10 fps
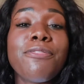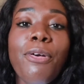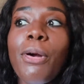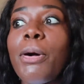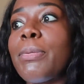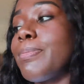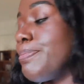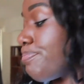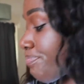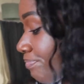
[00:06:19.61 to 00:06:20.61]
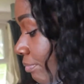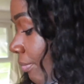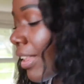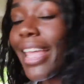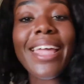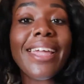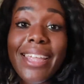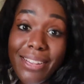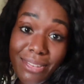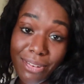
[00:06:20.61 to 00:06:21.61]
from
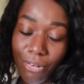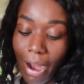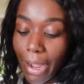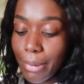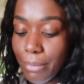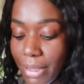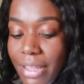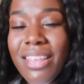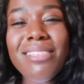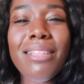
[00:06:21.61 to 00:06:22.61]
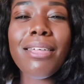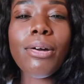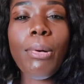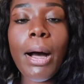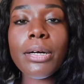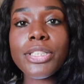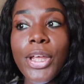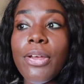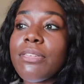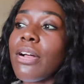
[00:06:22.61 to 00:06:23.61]
Instagram. So I think what I'll
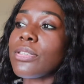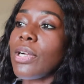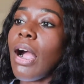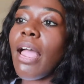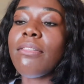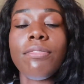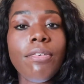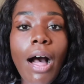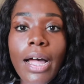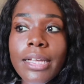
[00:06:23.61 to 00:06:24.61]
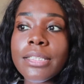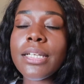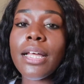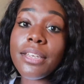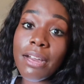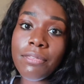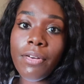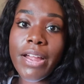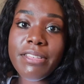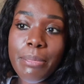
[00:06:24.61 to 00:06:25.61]
do is I'll try and find another
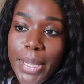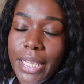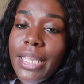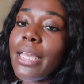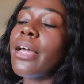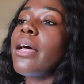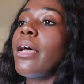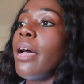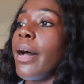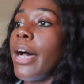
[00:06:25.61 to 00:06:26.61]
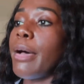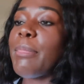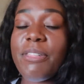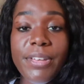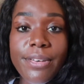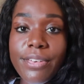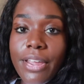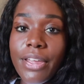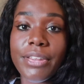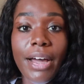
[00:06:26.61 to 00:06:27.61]
recipe, a
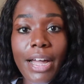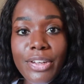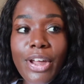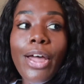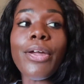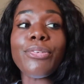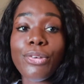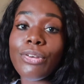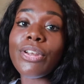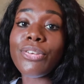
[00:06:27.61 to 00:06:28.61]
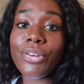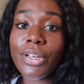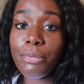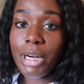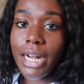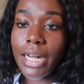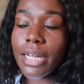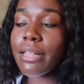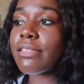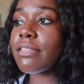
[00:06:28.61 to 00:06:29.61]
video that I know truly, truly
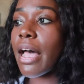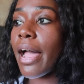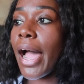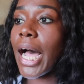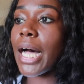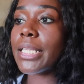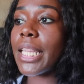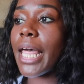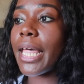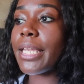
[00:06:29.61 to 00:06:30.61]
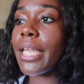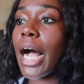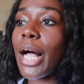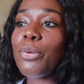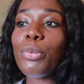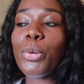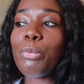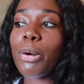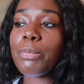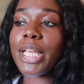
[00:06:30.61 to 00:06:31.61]
works, and then I will
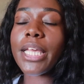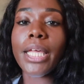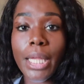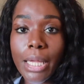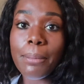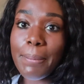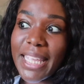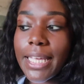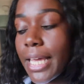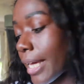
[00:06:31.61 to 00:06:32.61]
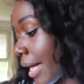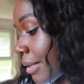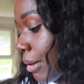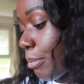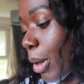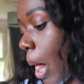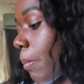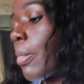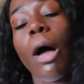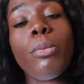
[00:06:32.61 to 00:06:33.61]
probably make it again.
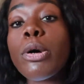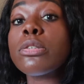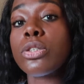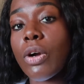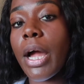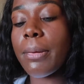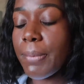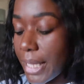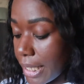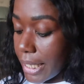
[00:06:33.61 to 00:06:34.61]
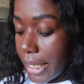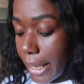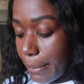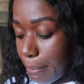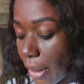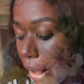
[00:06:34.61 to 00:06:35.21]
But I will try and make it again.